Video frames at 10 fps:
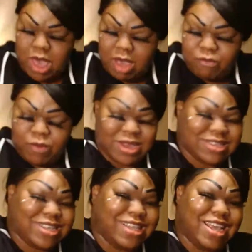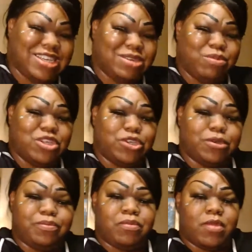to have reconciliation with
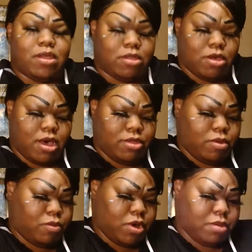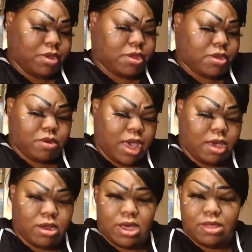you the other woman, okay,
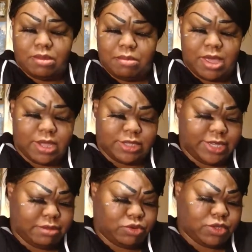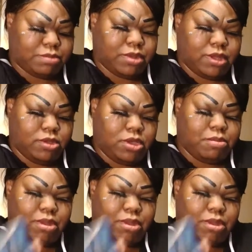or the other man temptress, but do you